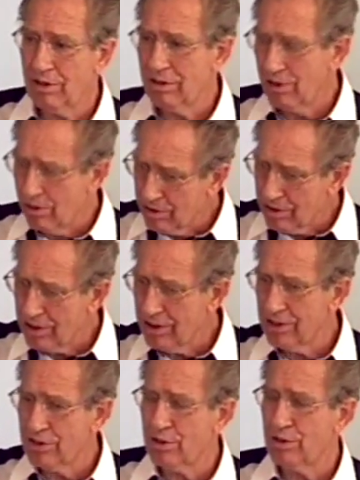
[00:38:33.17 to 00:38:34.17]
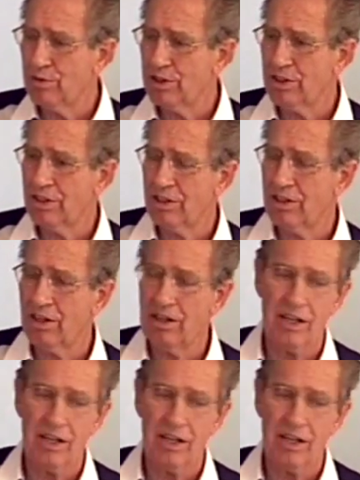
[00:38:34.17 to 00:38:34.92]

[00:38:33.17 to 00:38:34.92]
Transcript: Only Israel was under the law.